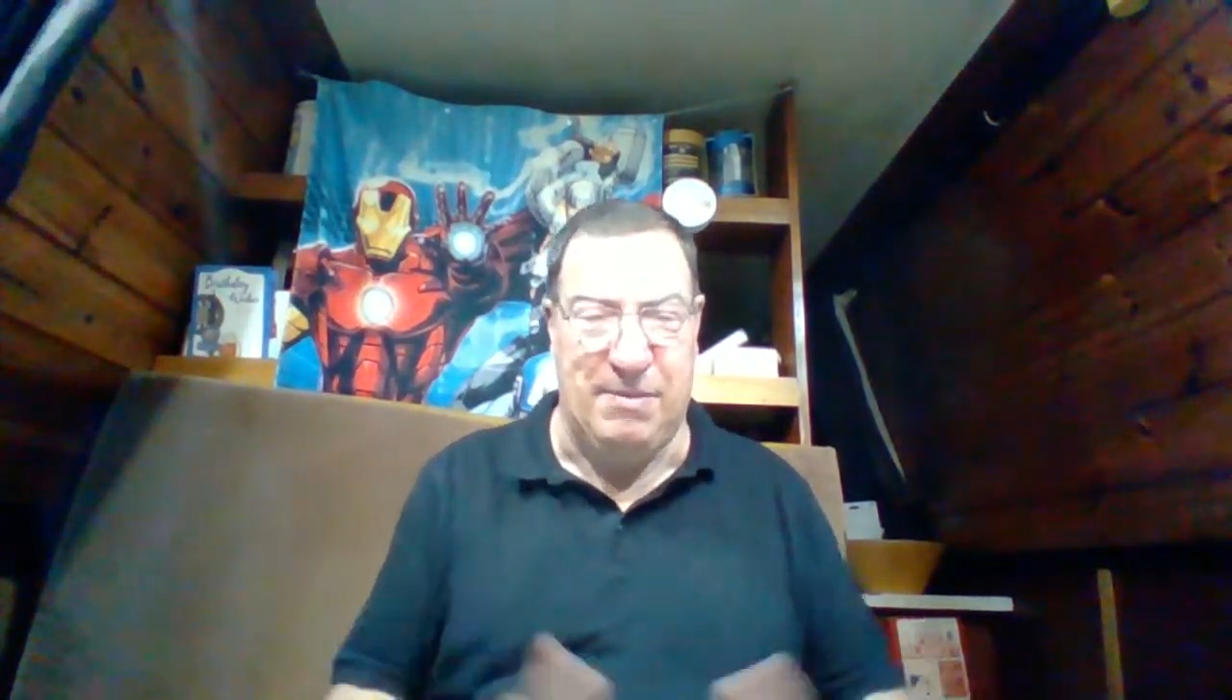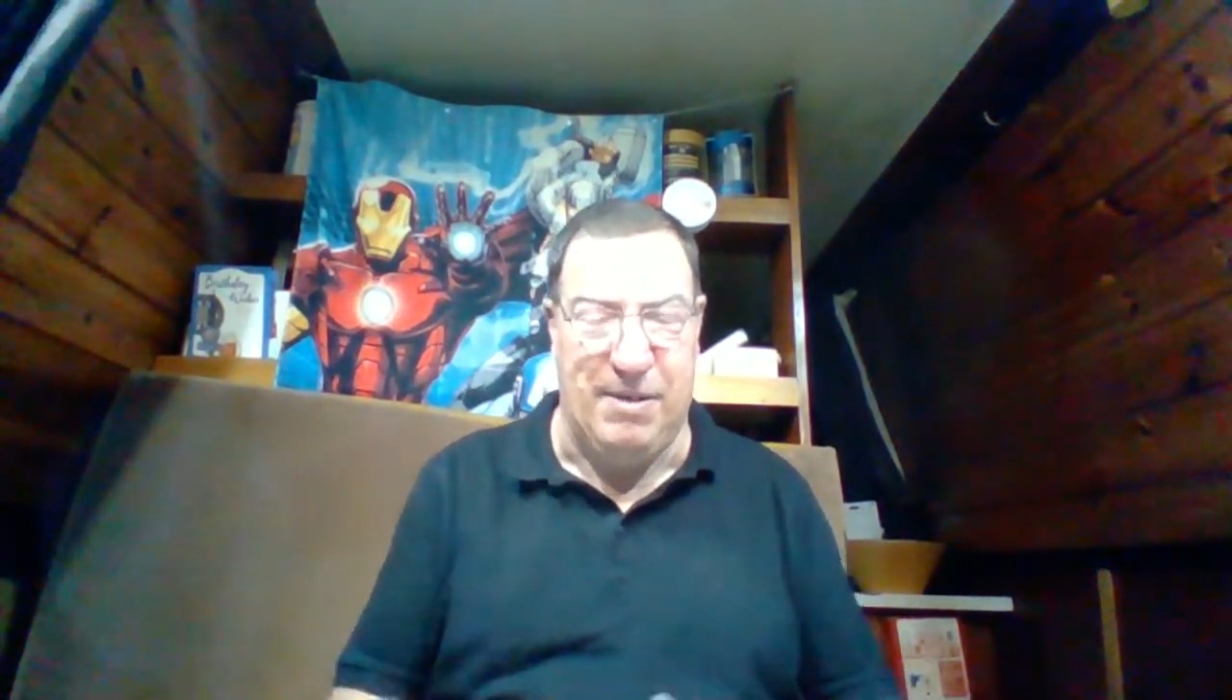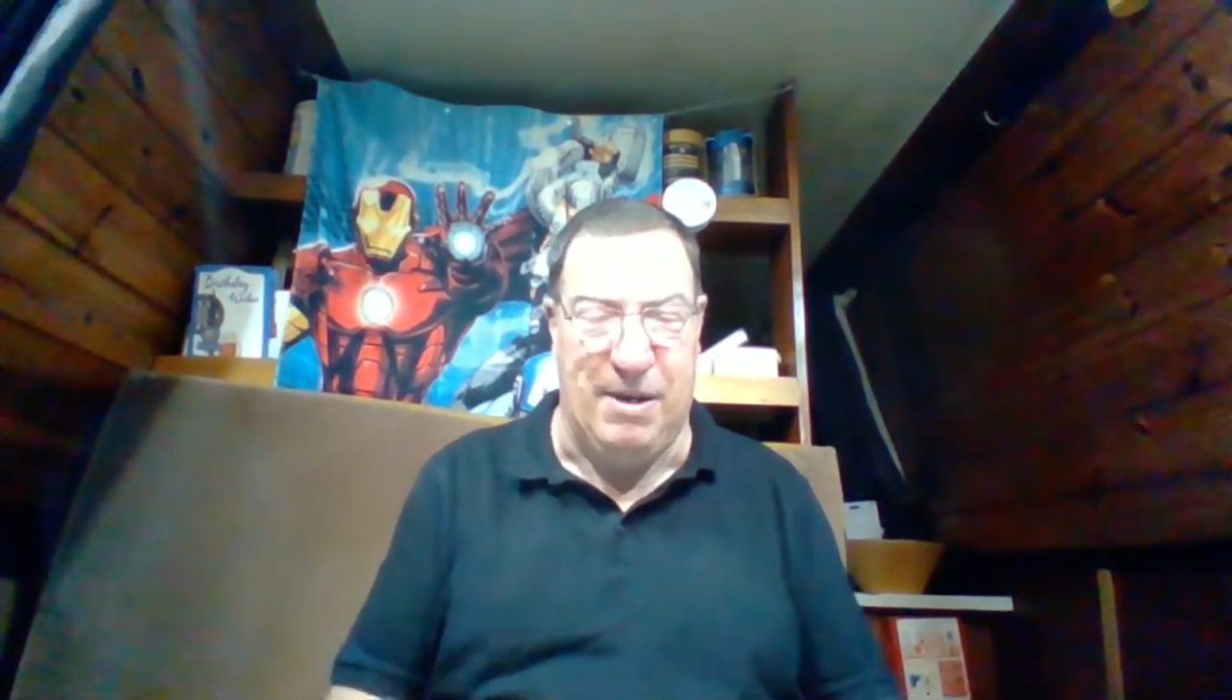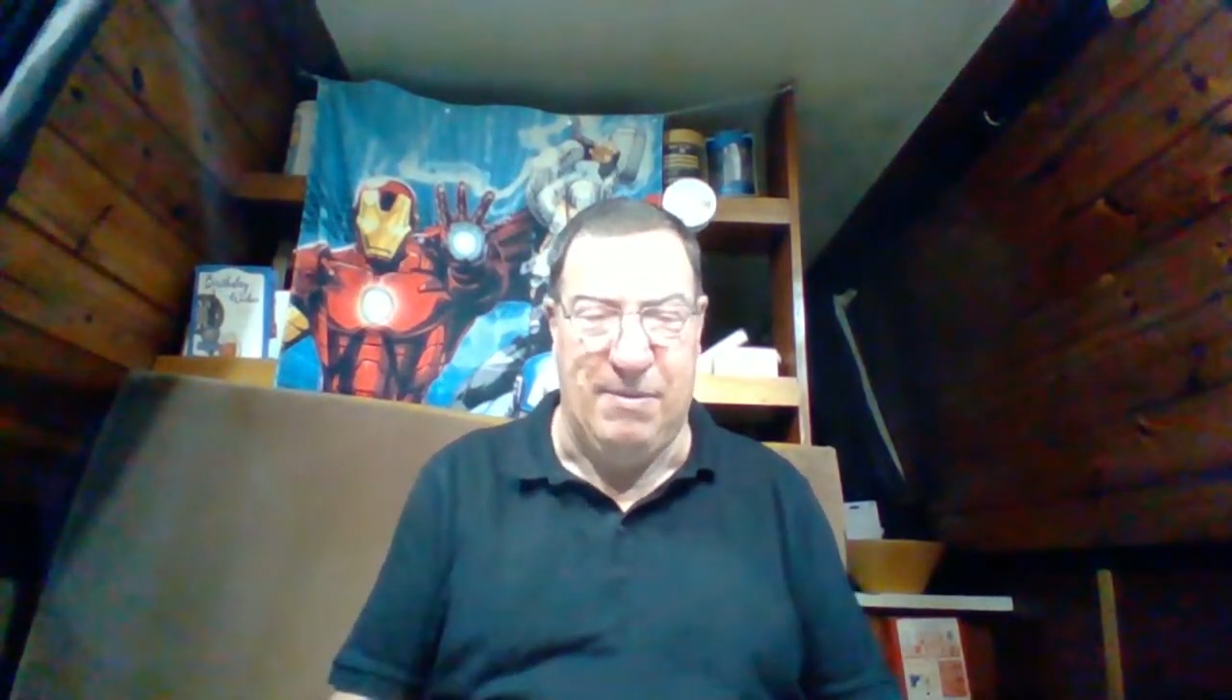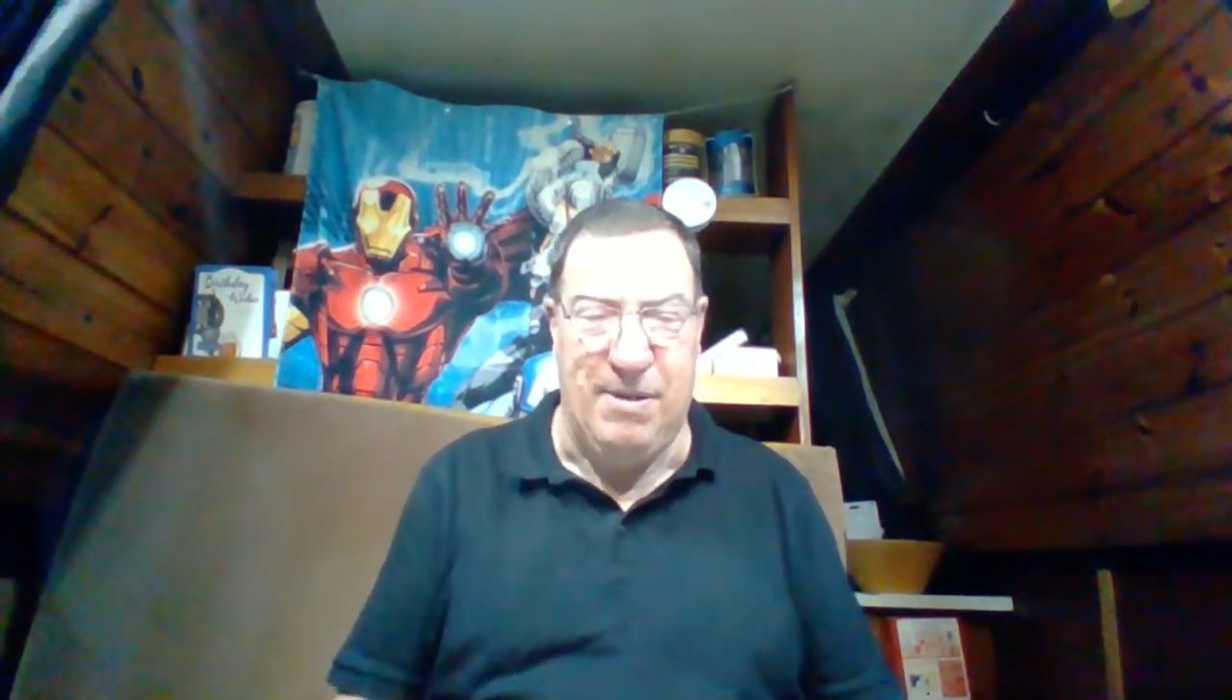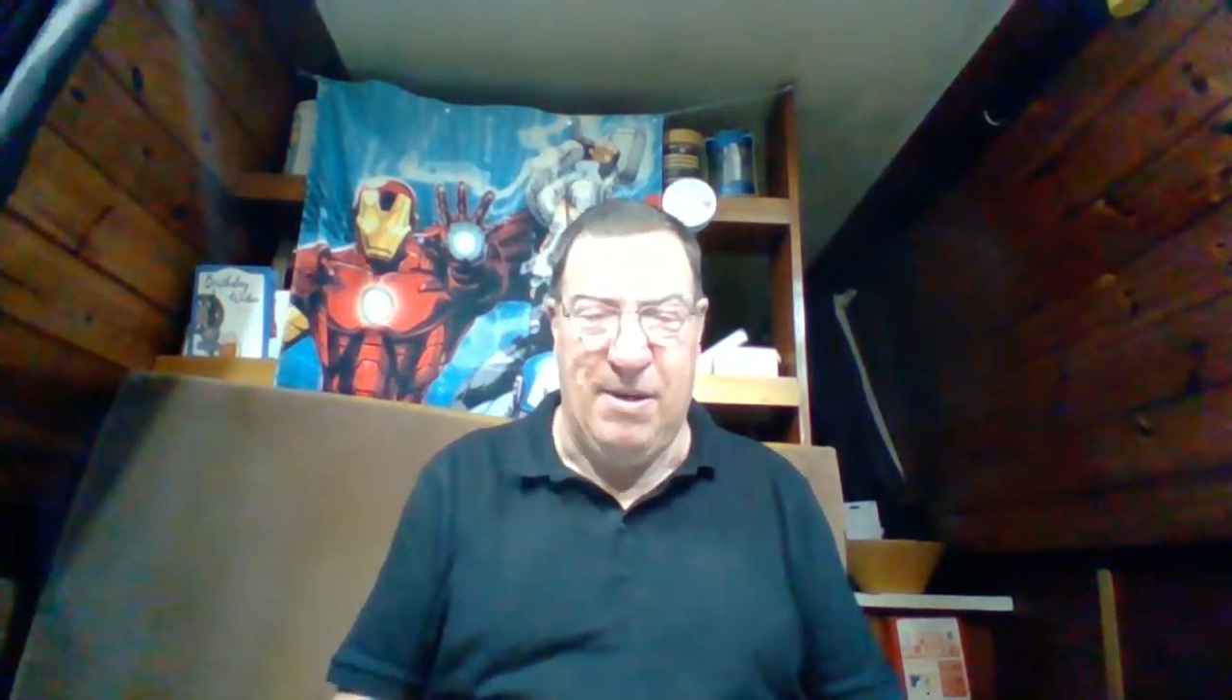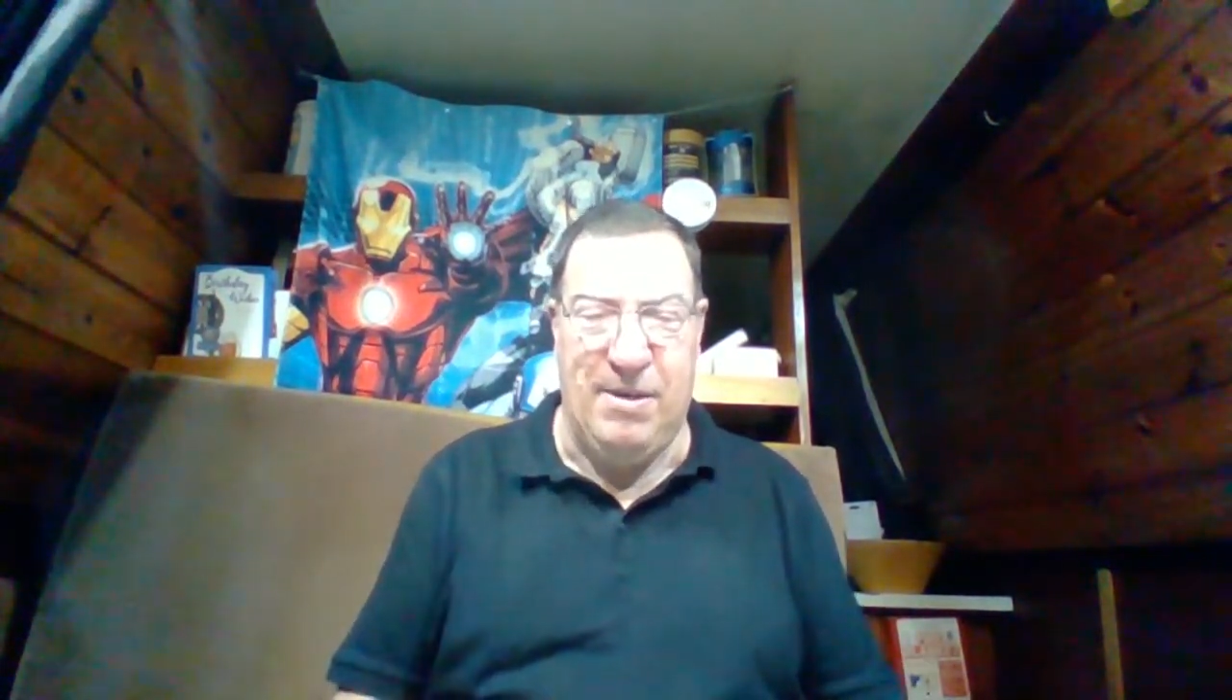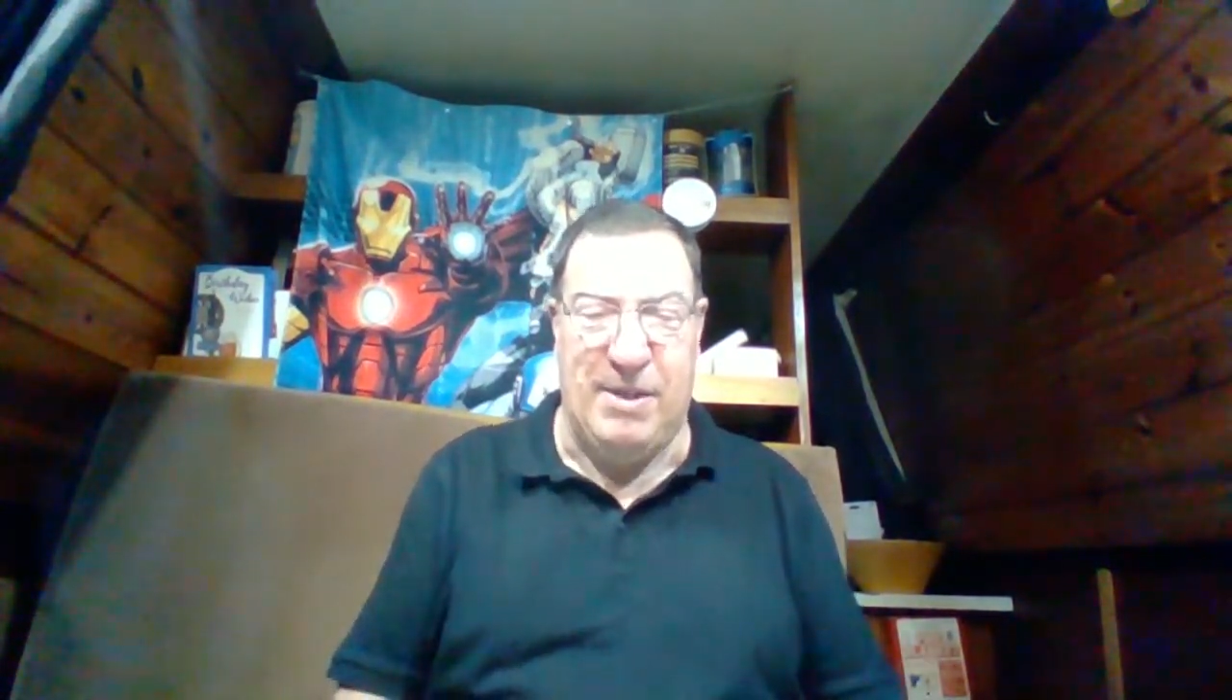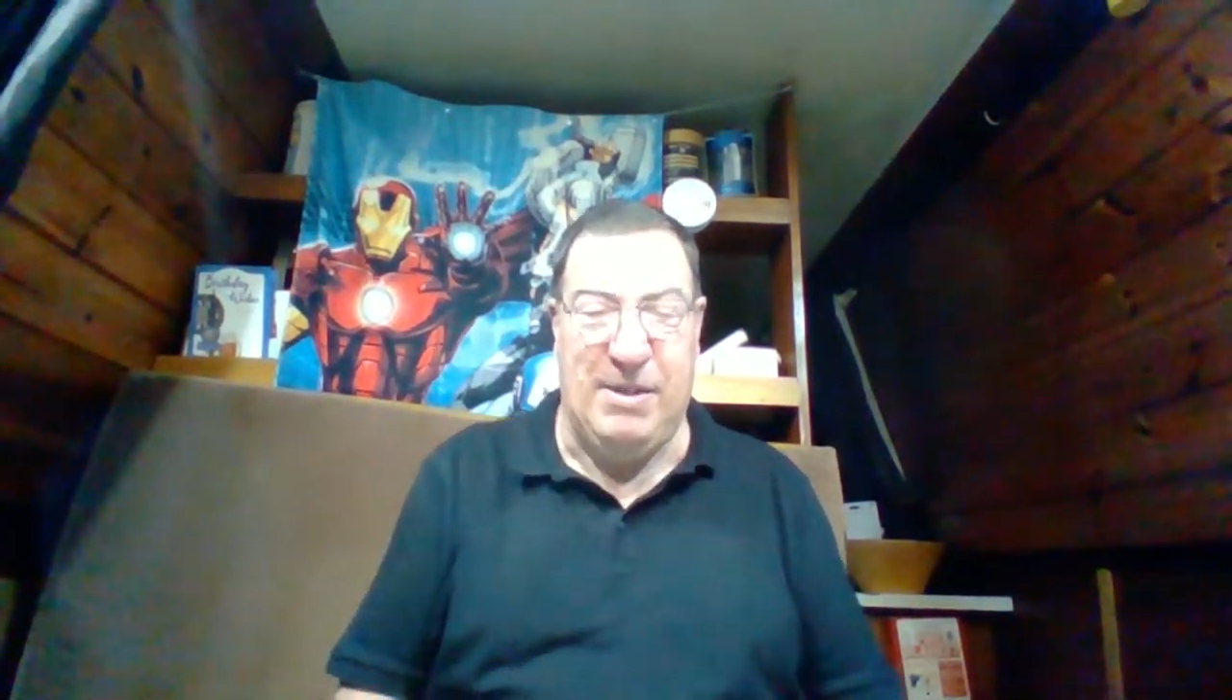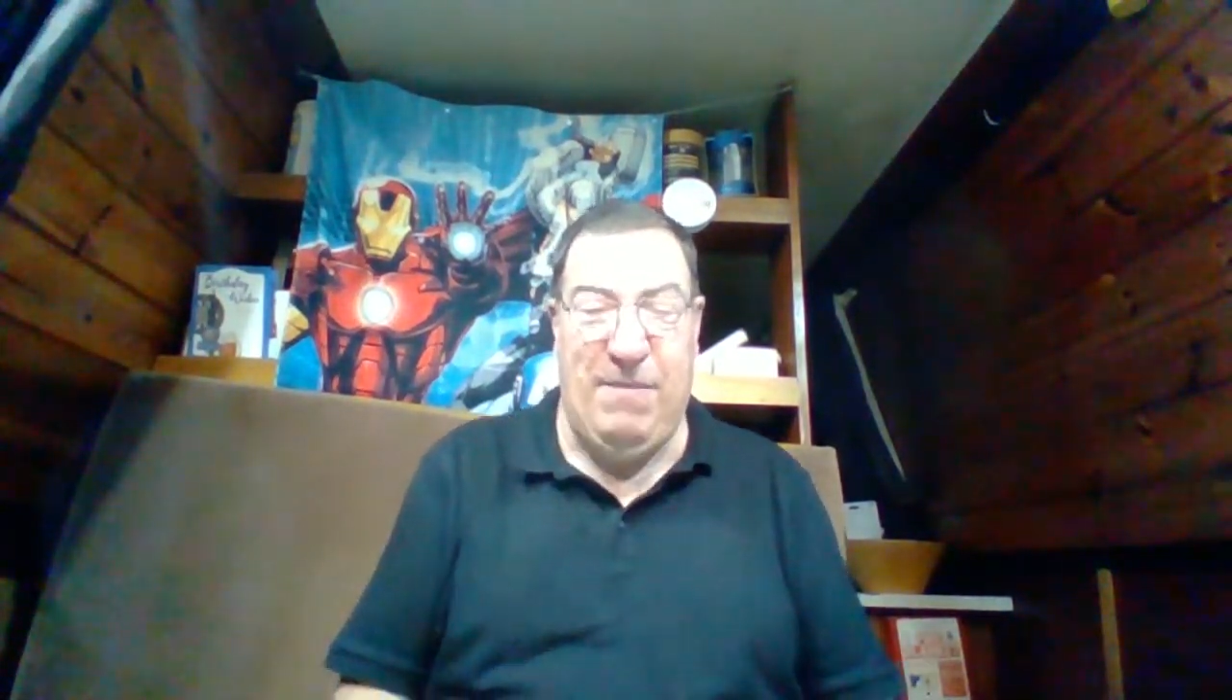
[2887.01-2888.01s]

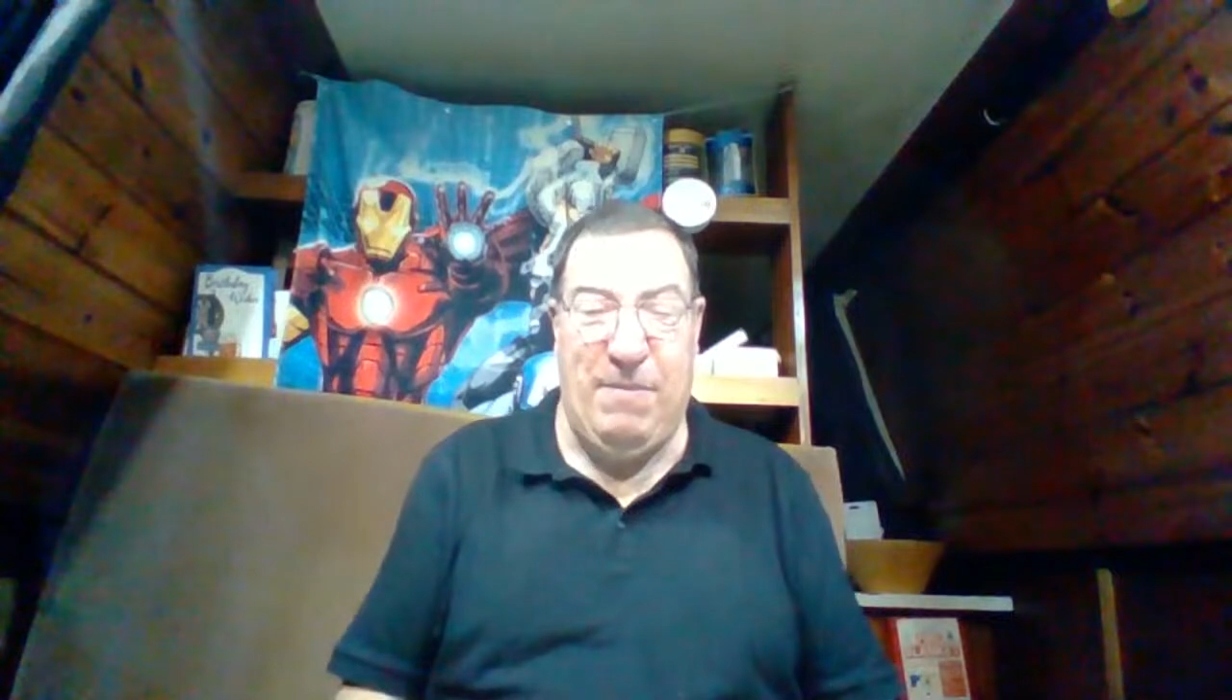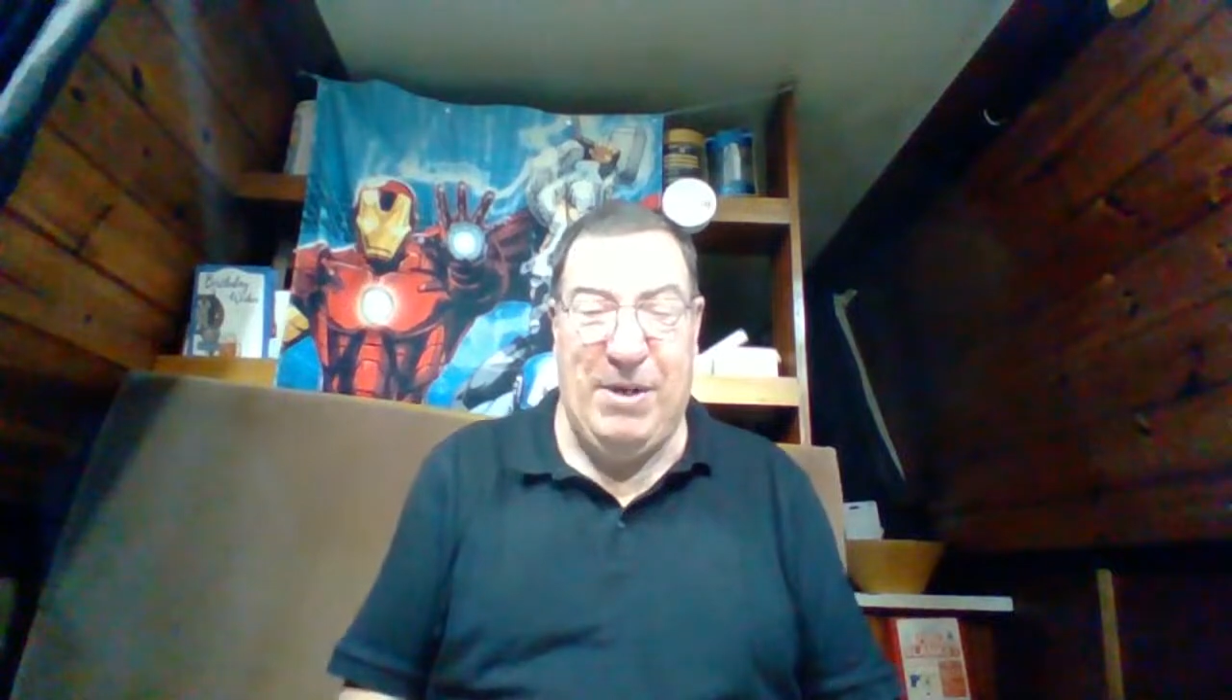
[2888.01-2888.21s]
There's nothing